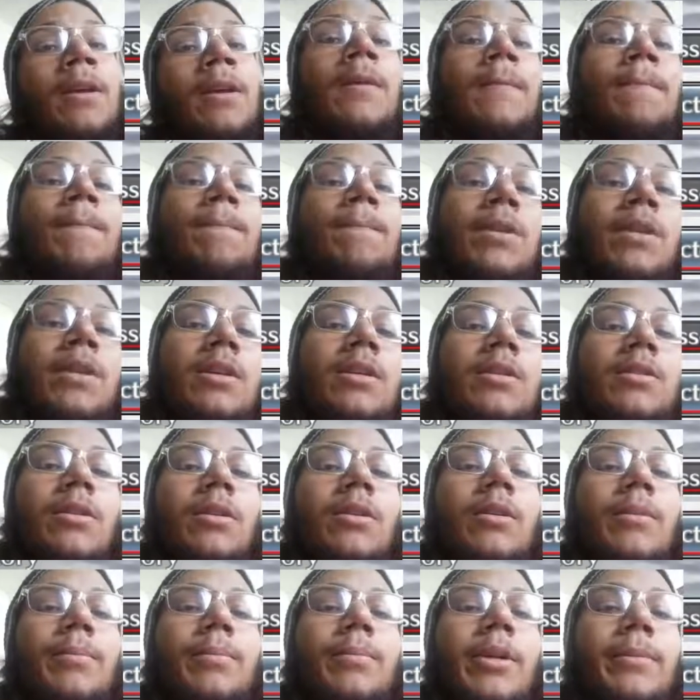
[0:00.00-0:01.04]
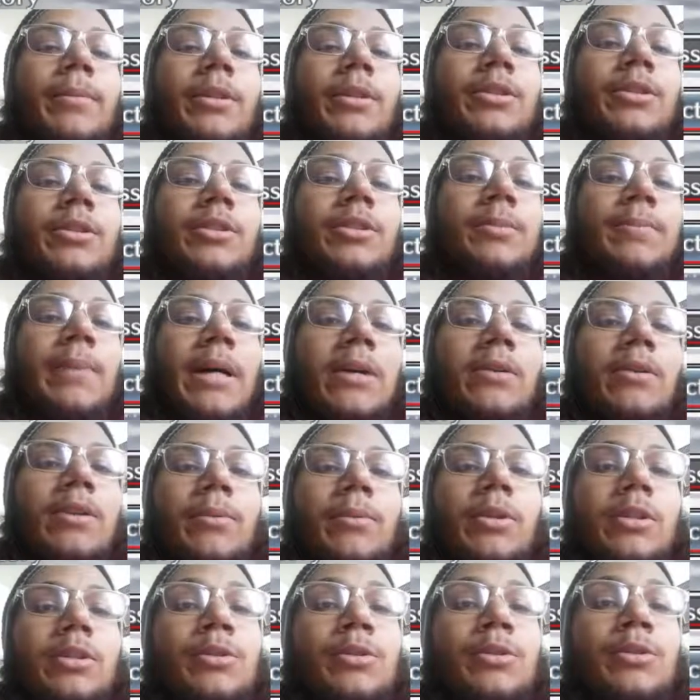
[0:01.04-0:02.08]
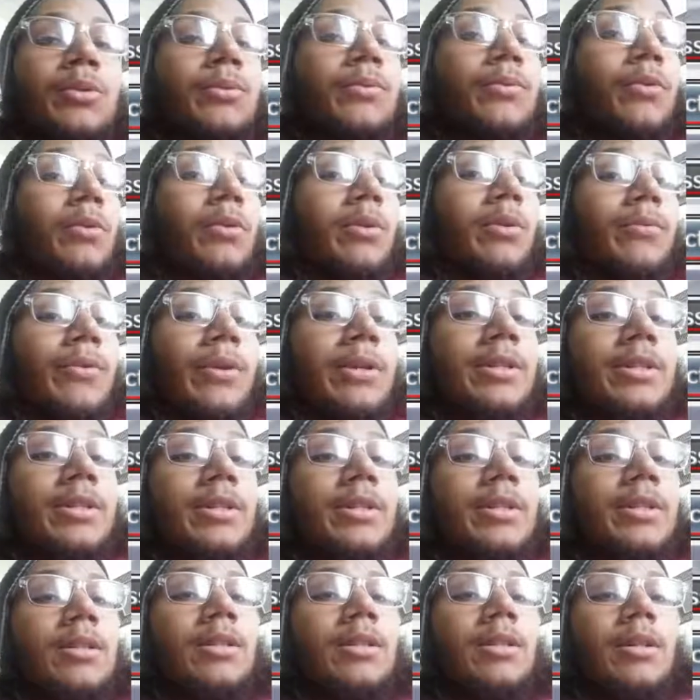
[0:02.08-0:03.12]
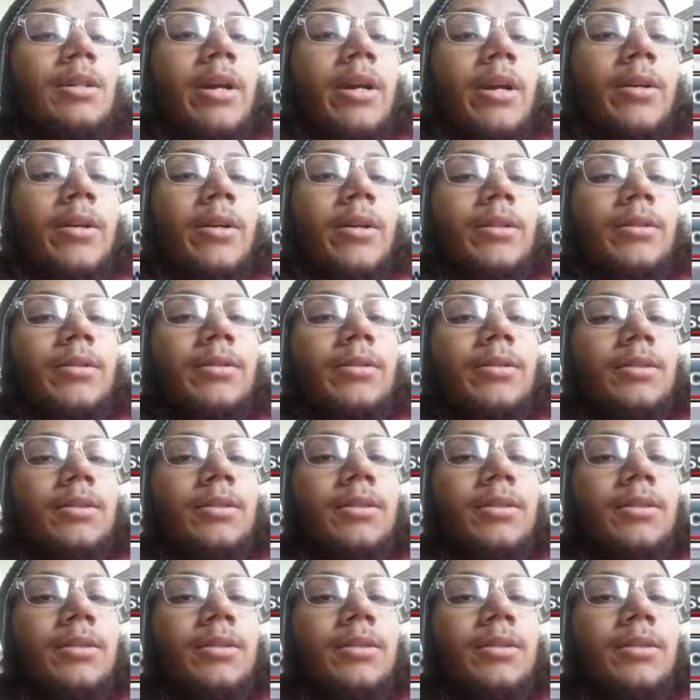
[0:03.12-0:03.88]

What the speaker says: These are pretty much just power-up crystals for the frenzy characters.